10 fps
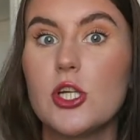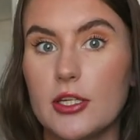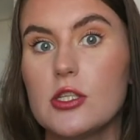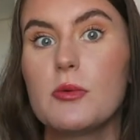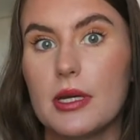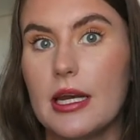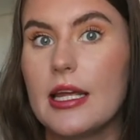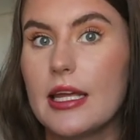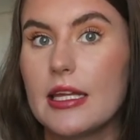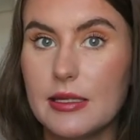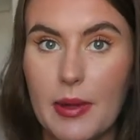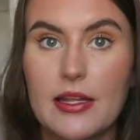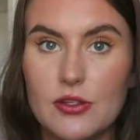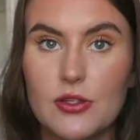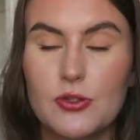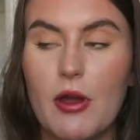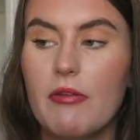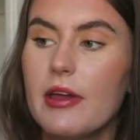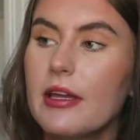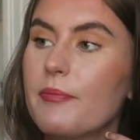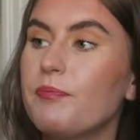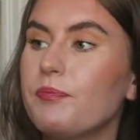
genuinely depends on the traffic.